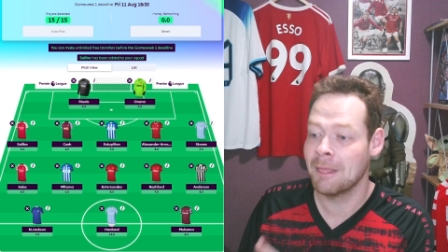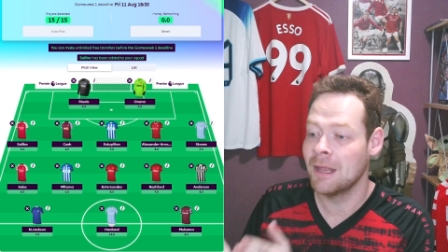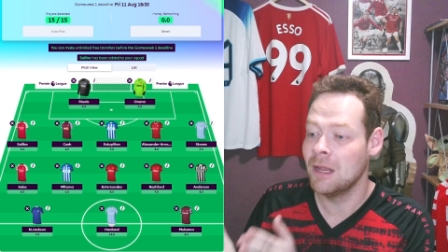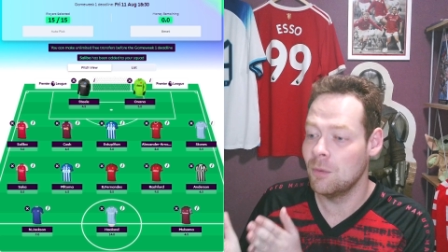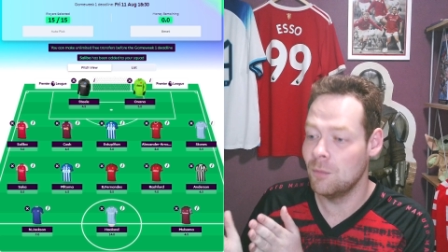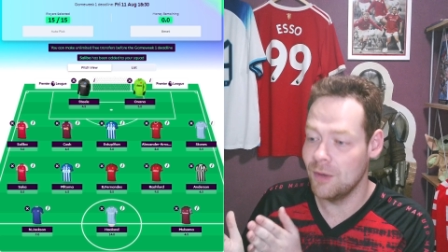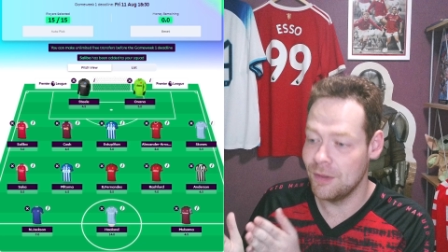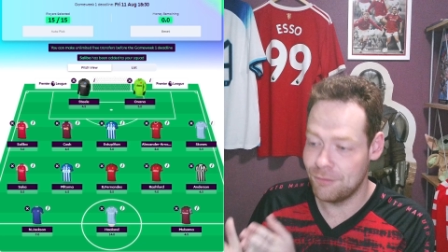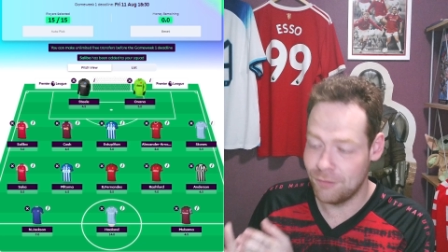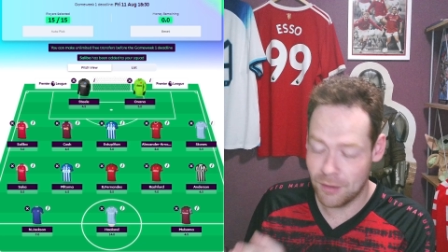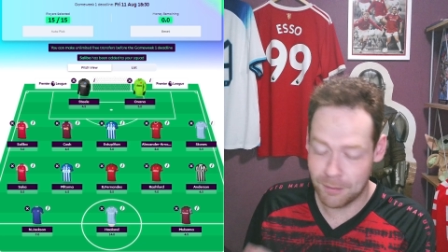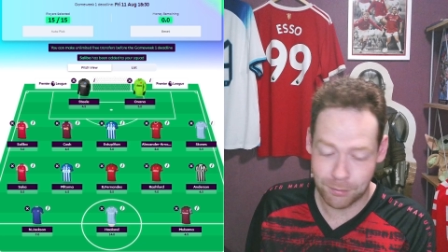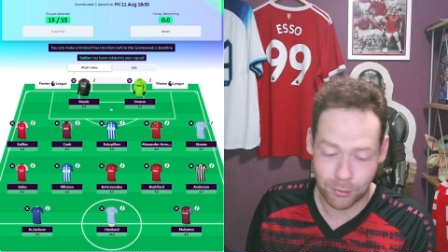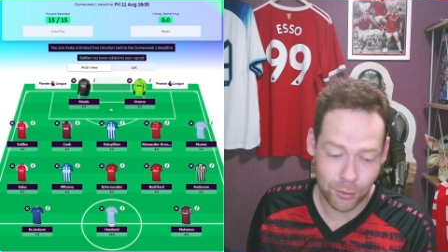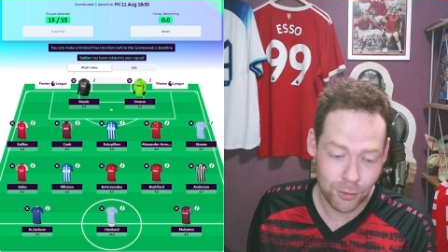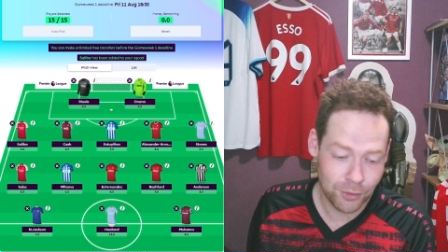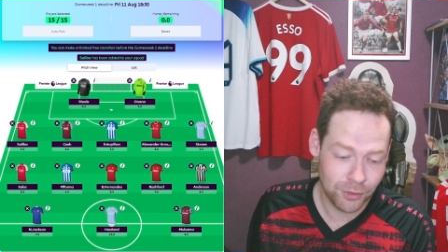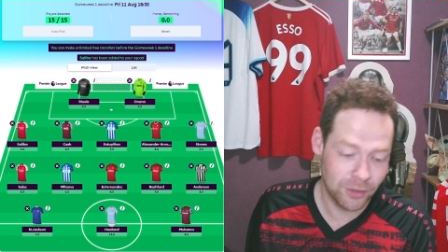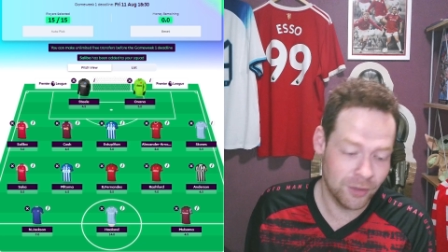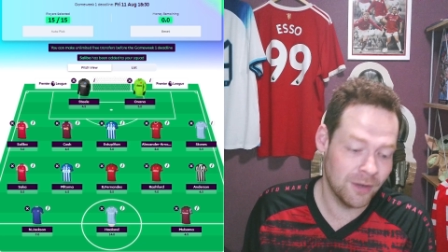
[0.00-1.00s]
with
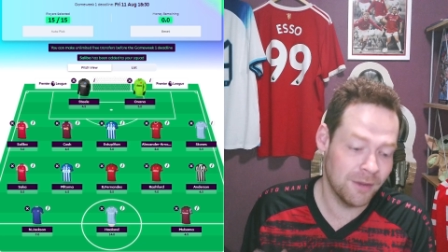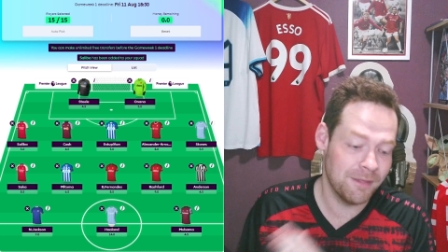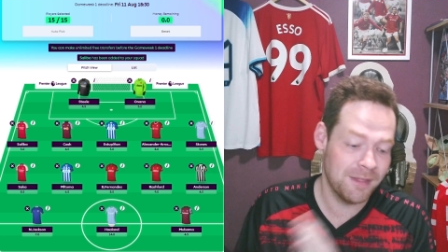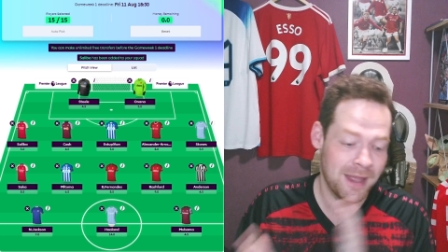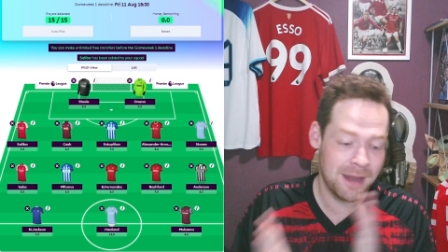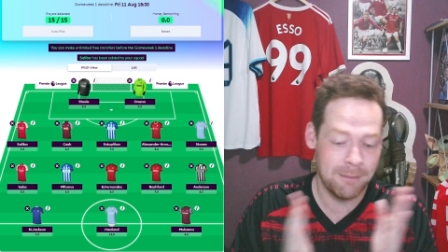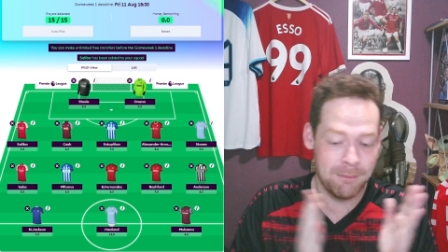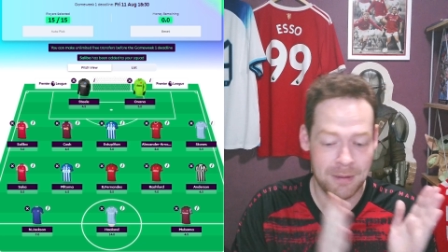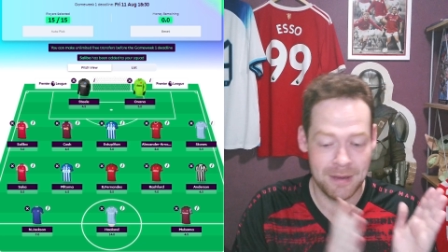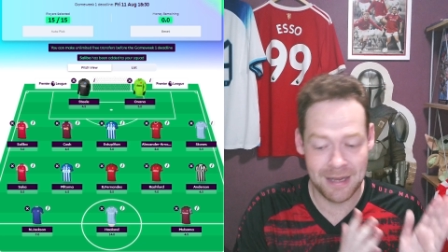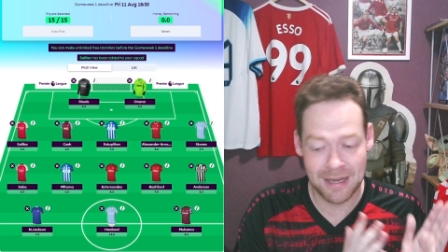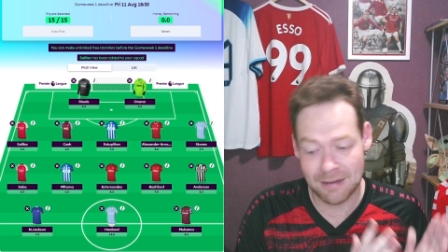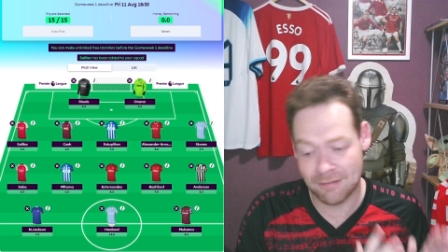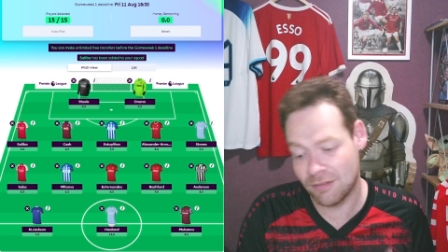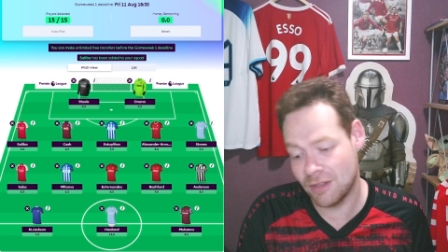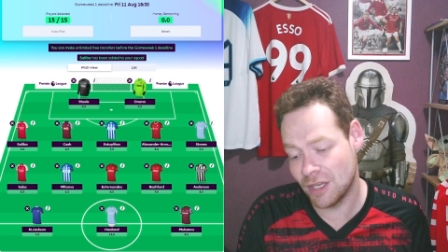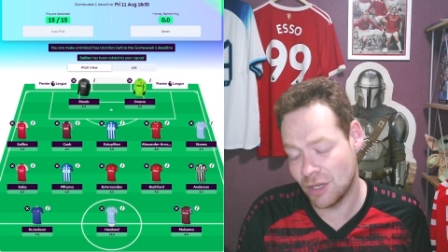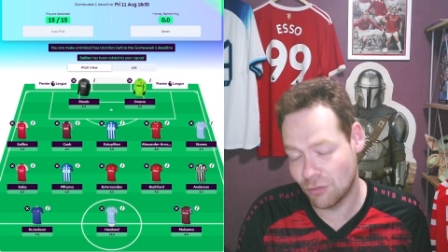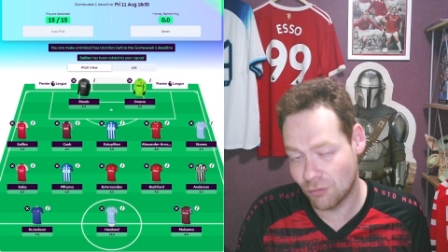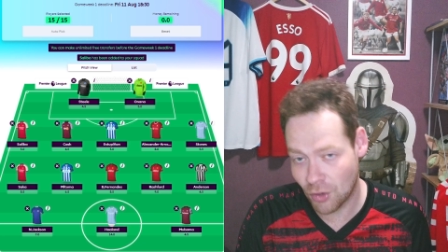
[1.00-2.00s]
Verbruggen then being
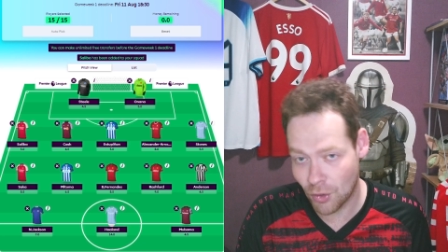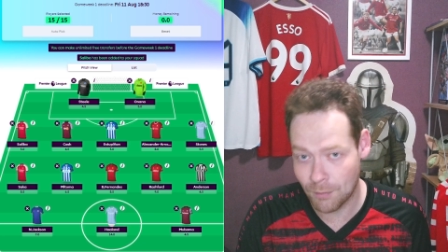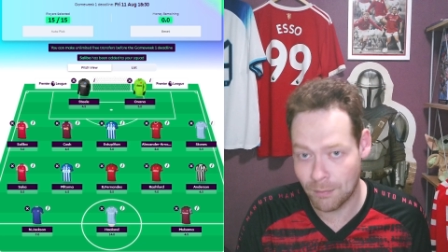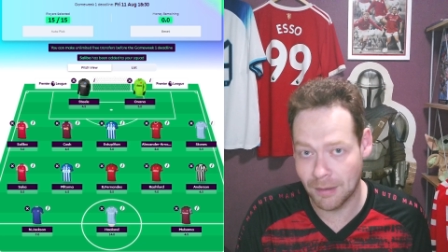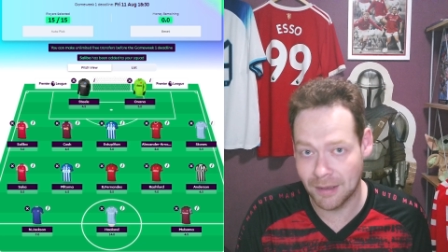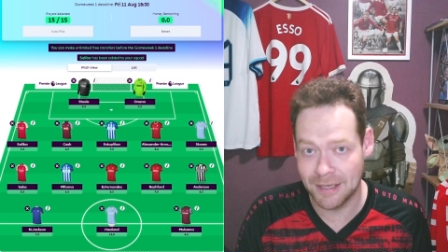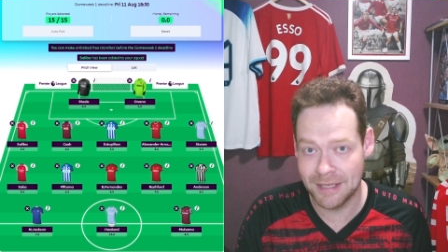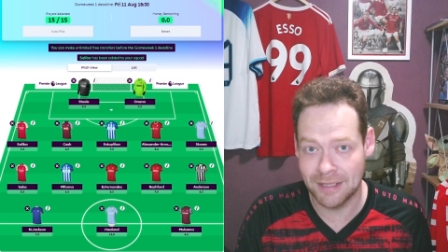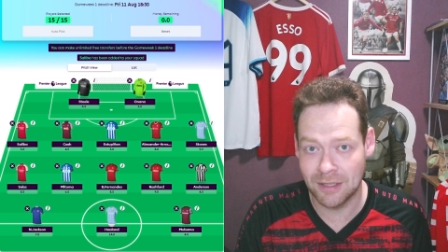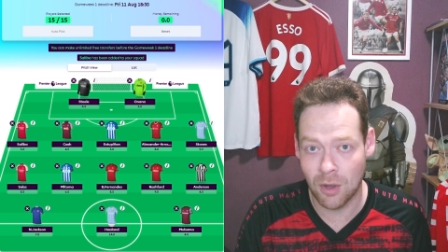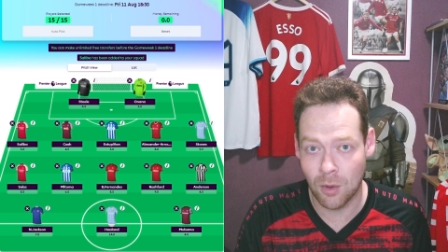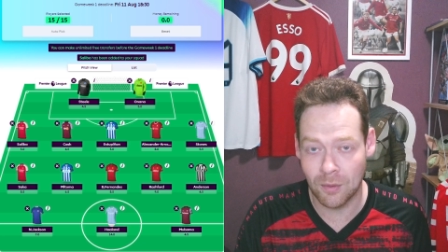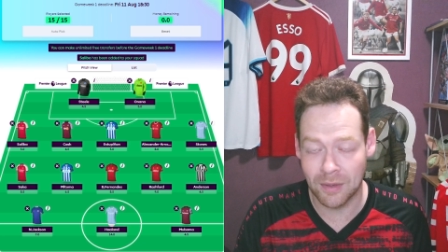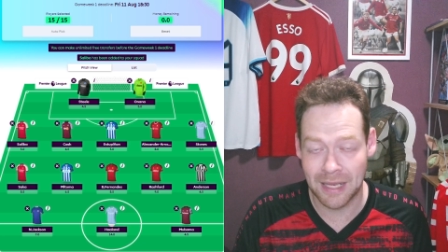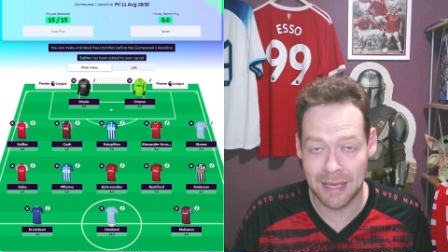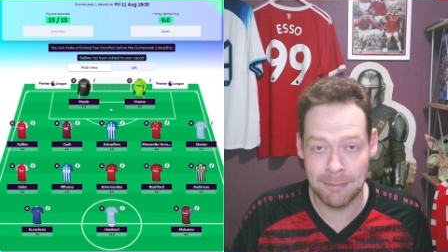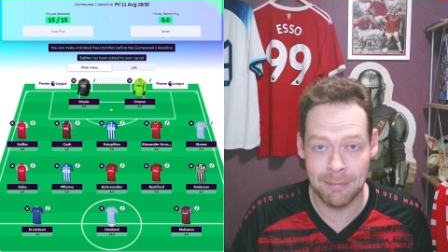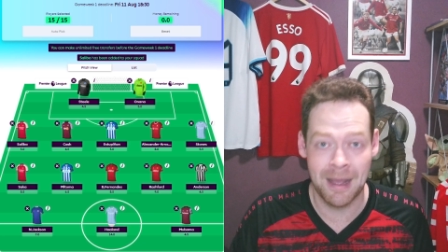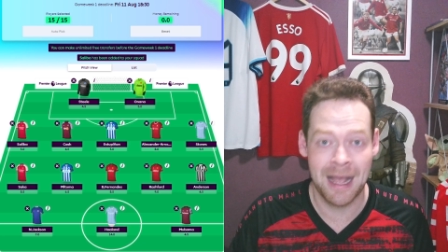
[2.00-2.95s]
the Europa League goalkeeper,